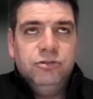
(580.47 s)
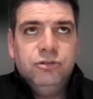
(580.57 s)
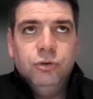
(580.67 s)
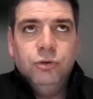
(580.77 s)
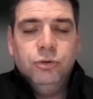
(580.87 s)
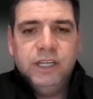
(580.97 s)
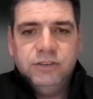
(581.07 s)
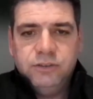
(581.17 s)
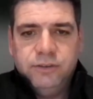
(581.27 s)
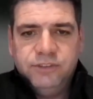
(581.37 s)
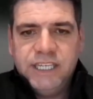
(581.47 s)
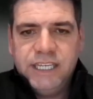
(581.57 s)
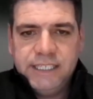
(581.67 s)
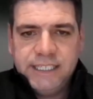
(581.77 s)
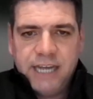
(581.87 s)
School. There's obviously
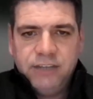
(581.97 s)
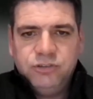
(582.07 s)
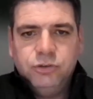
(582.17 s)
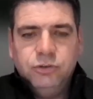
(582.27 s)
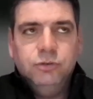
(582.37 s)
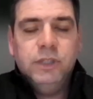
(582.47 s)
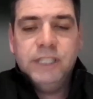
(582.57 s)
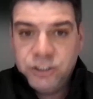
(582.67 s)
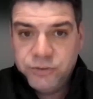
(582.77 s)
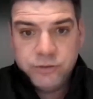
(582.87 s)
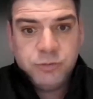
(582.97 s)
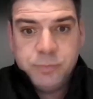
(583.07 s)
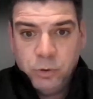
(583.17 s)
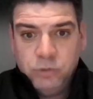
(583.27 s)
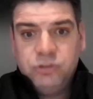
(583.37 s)
EDA School, Lichfield
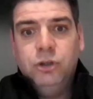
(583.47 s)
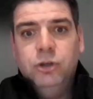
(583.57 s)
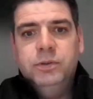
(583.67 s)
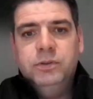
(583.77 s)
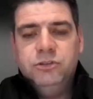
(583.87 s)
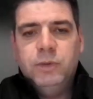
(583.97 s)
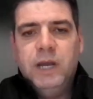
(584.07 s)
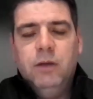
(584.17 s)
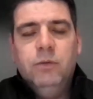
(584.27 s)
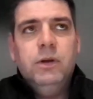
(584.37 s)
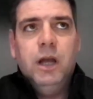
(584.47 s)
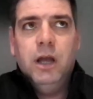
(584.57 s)
Sports Club as well.